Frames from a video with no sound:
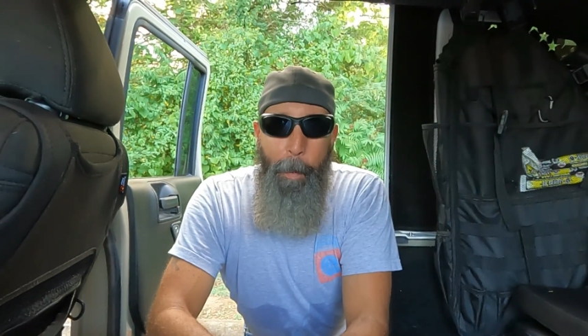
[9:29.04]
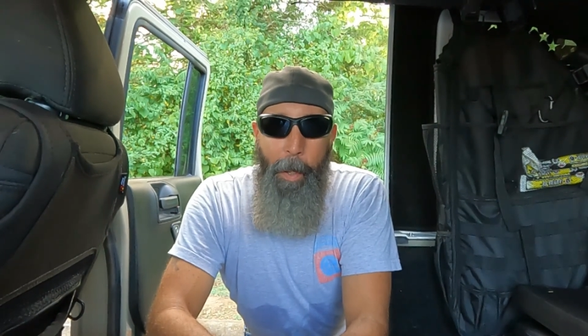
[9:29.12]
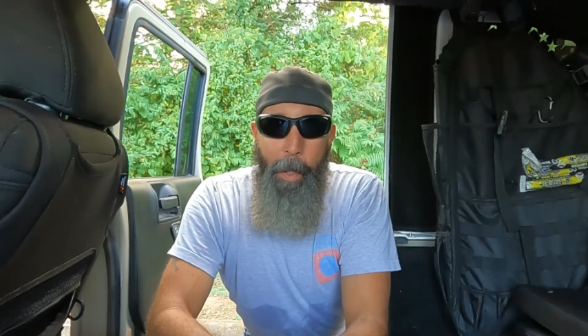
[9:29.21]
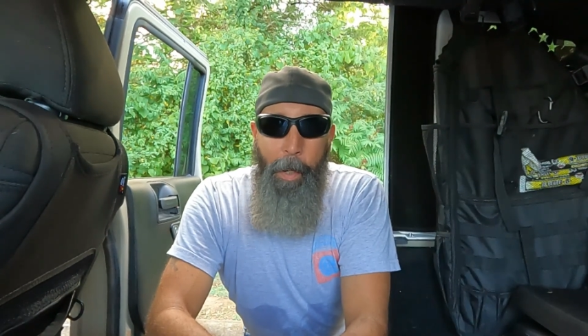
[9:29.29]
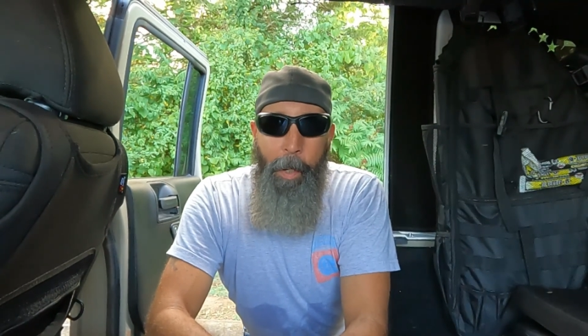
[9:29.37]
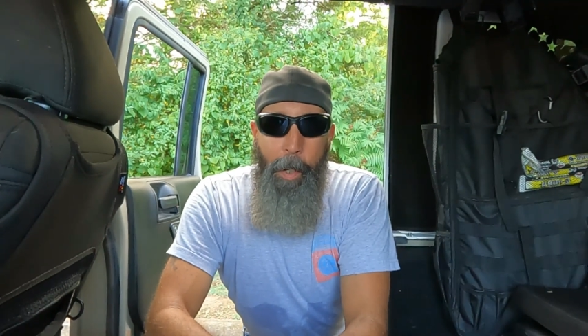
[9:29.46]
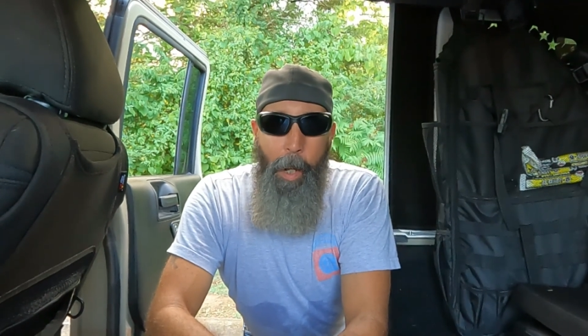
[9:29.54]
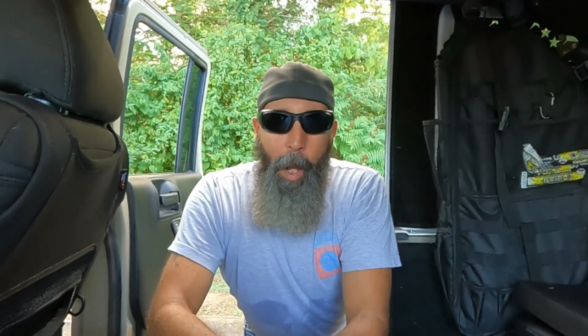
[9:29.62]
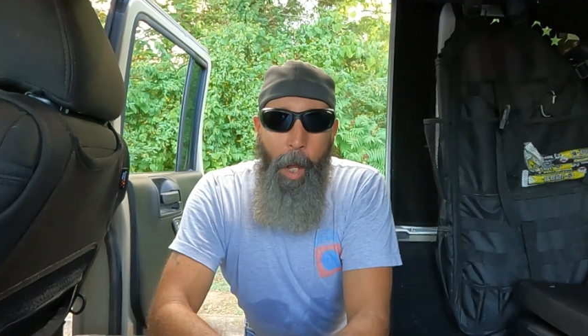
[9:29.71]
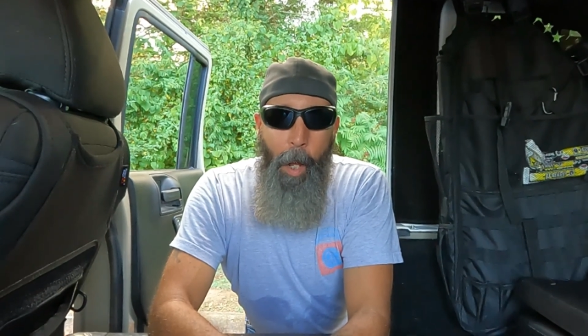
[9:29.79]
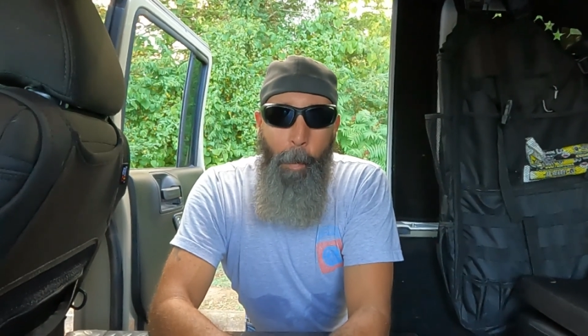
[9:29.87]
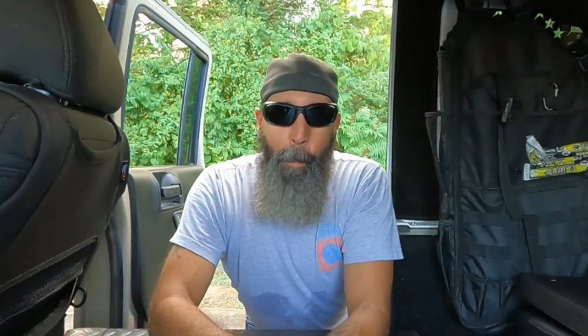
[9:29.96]
but
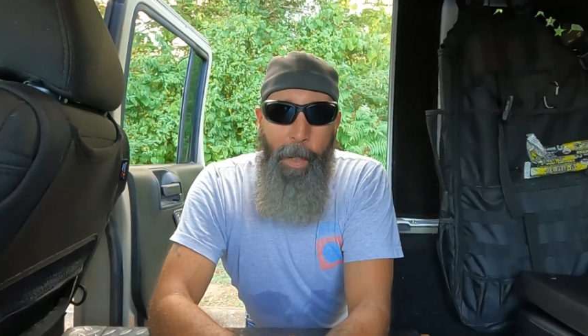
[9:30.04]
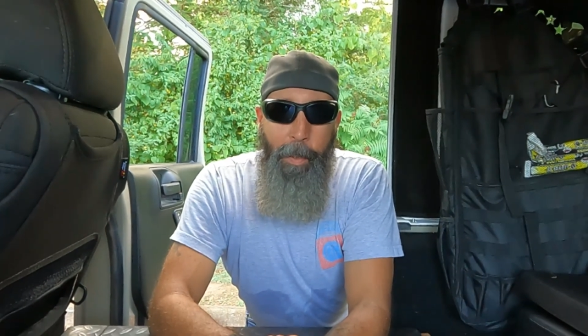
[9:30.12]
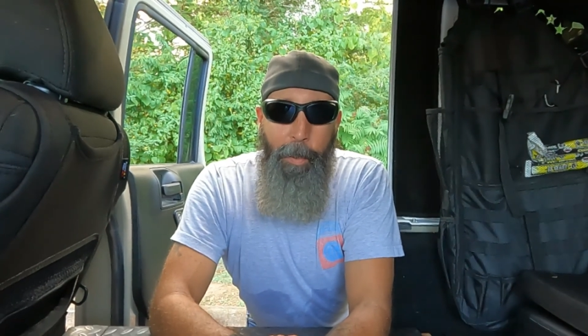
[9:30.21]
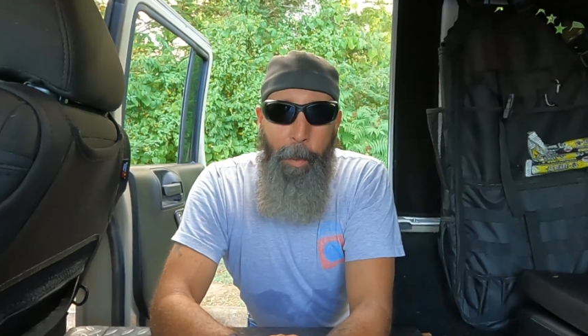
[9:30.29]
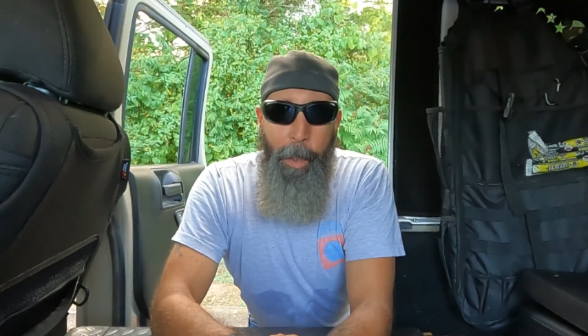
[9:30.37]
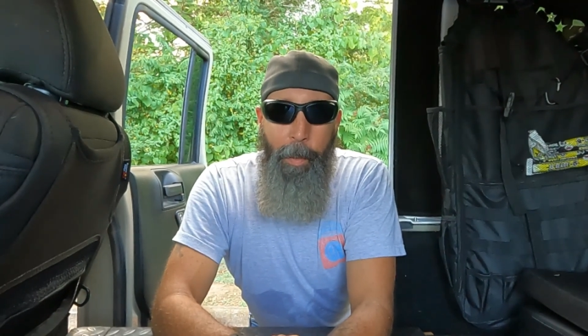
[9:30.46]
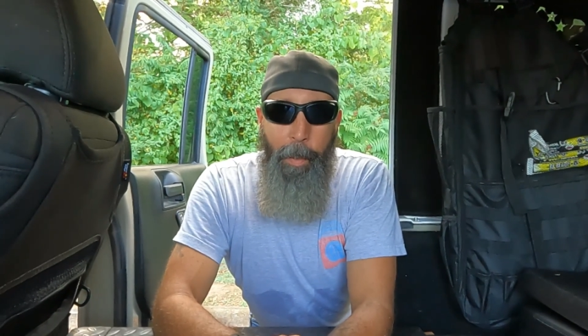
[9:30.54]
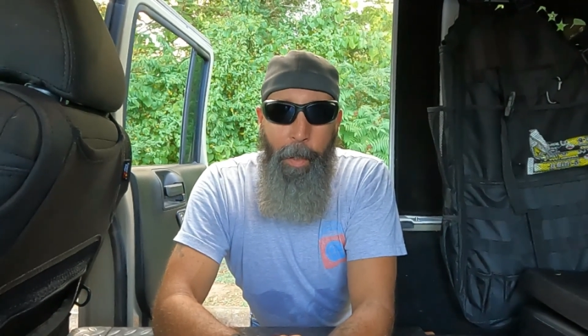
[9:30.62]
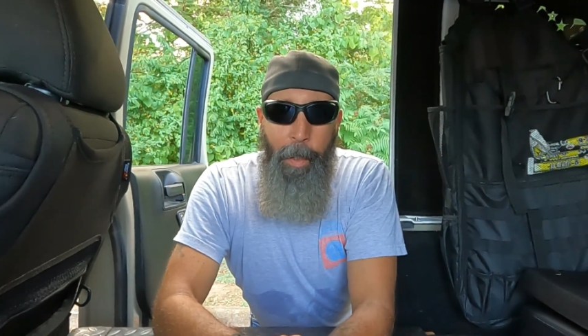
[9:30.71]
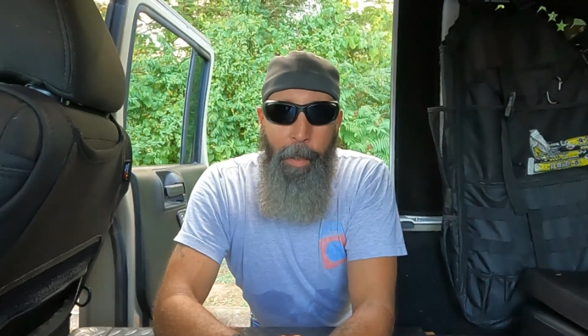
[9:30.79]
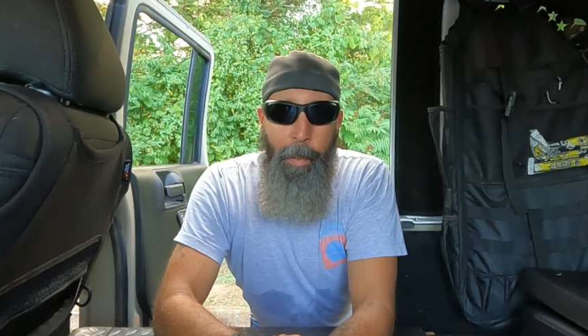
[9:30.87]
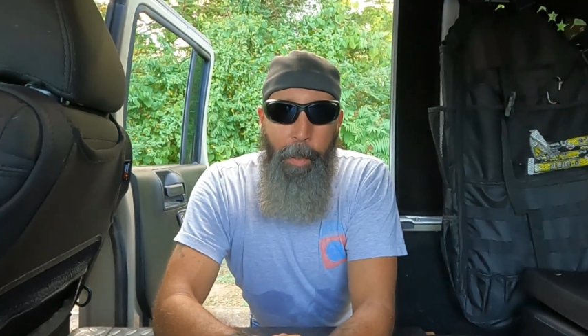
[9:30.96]
we string
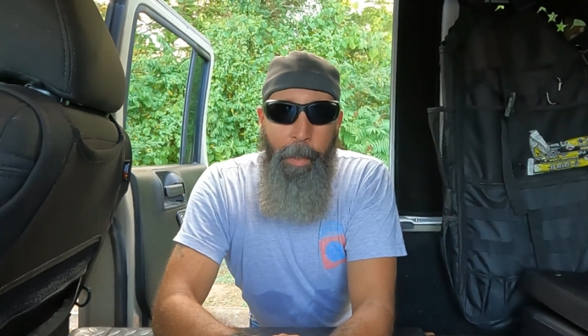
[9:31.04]
it,